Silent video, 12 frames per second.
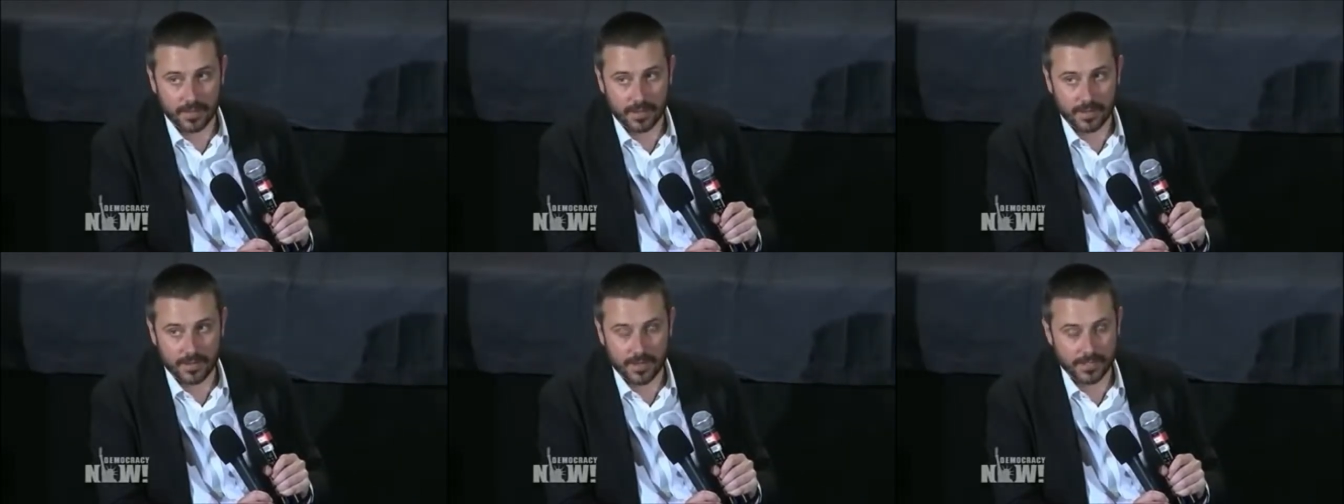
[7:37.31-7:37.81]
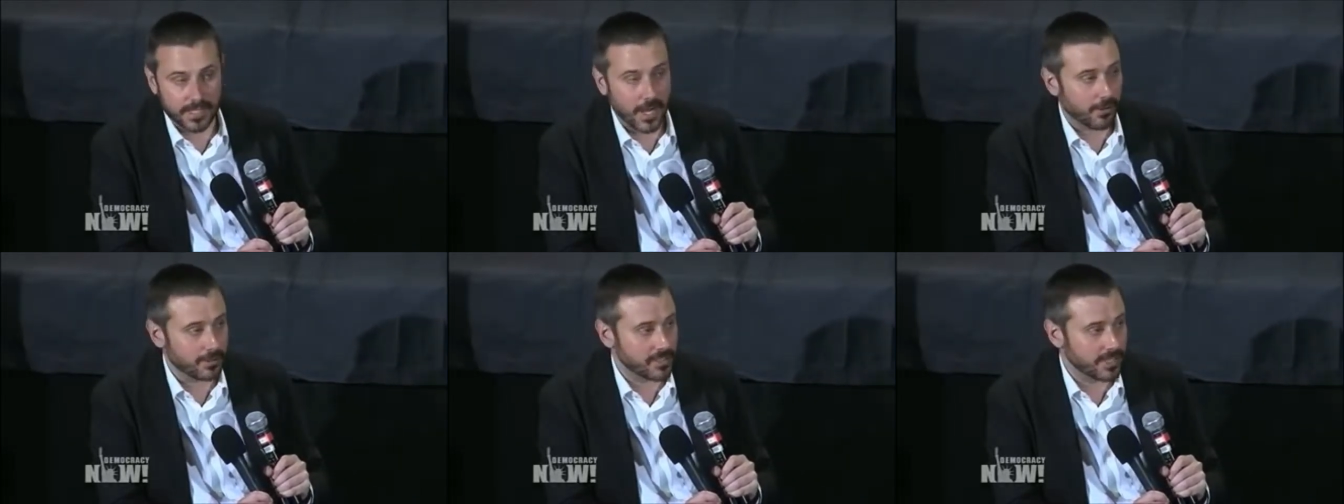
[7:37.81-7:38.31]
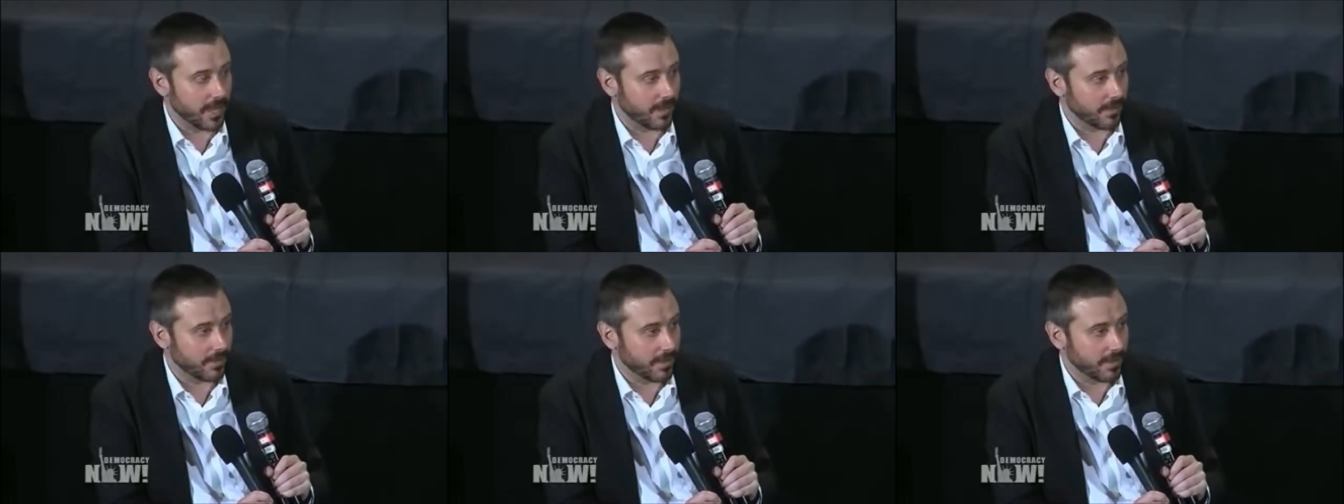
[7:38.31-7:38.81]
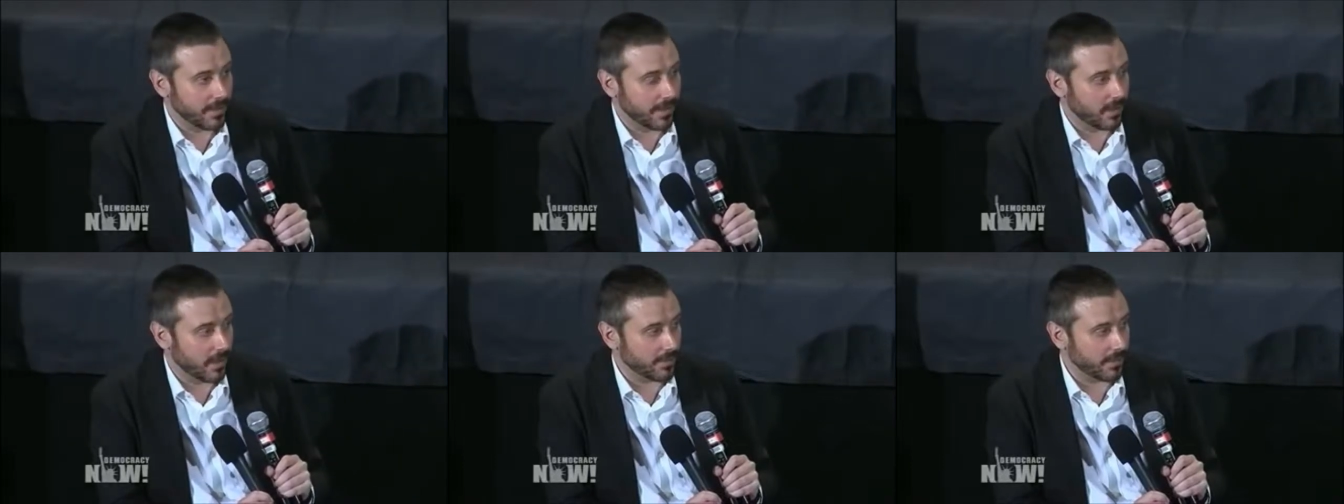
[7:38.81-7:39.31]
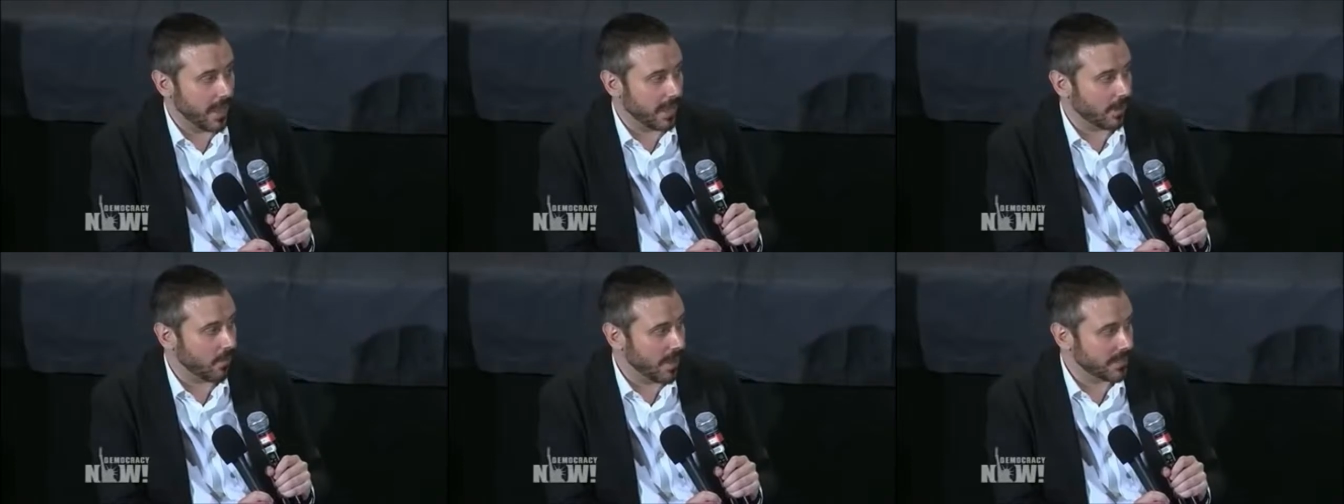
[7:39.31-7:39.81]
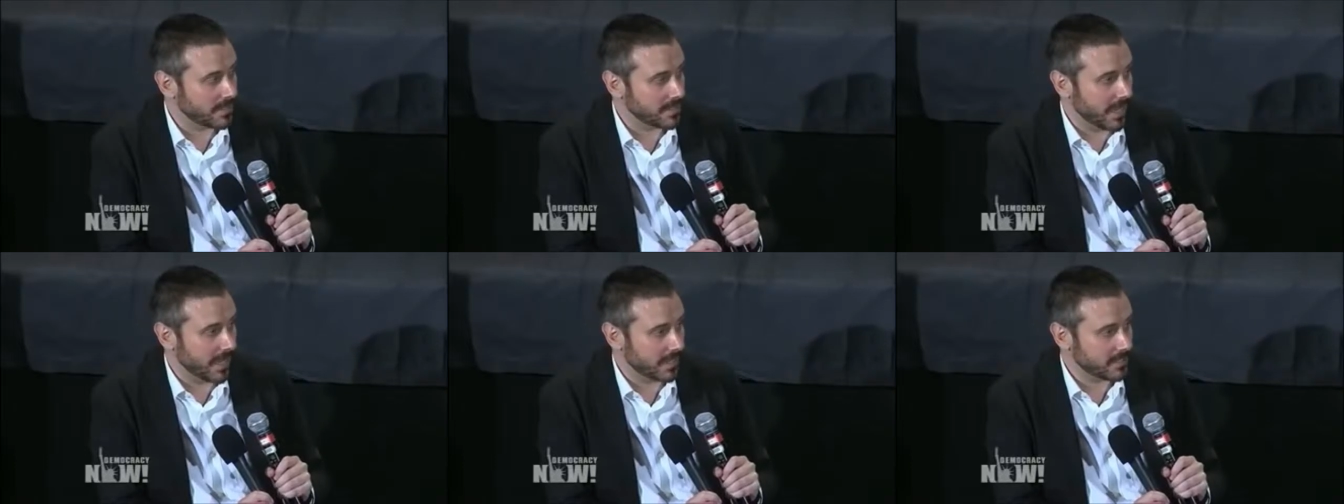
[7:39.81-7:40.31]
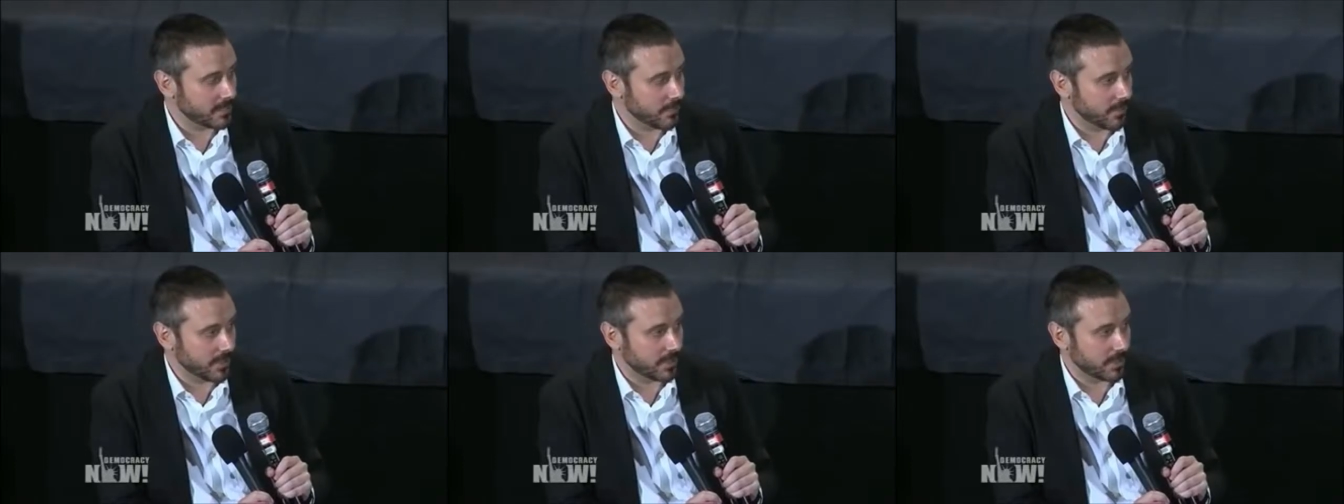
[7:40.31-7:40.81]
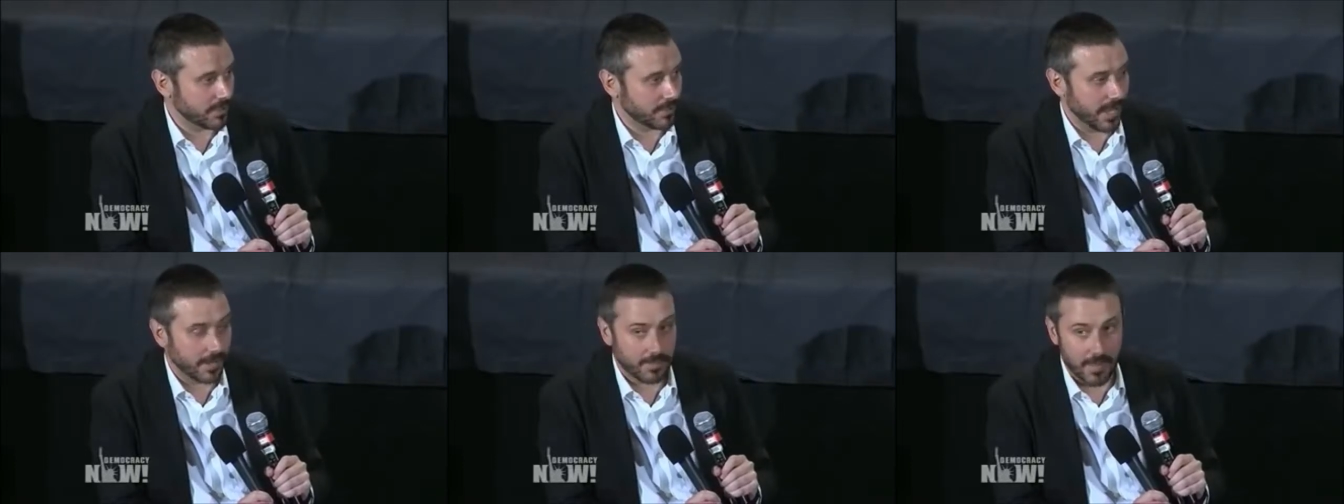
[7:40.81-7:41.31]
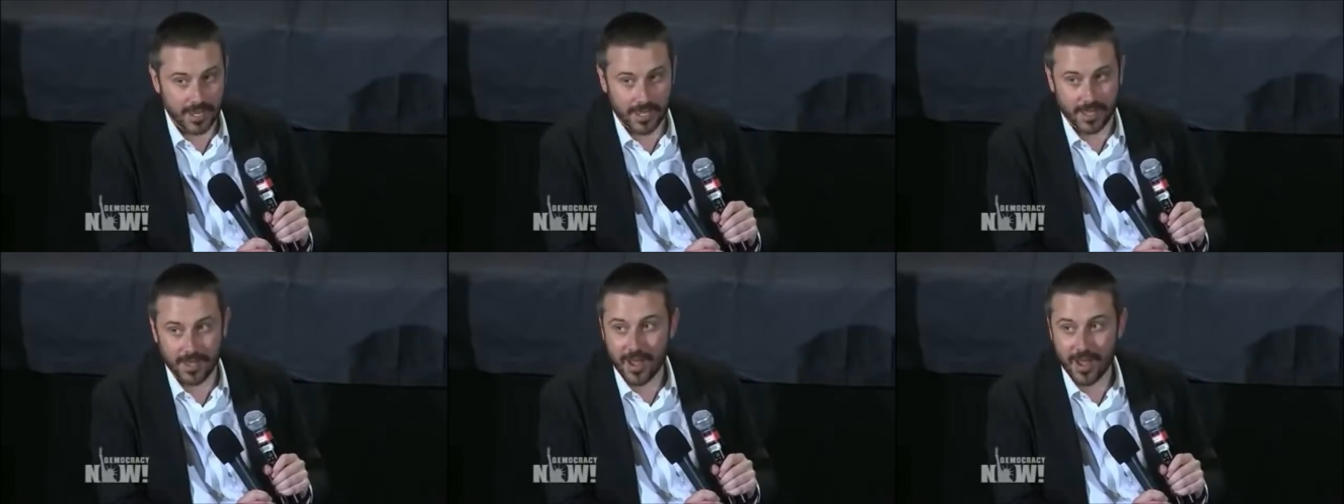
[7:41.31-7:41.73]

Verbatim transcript: a, a terror cell called the Lackawanna Six, which, like many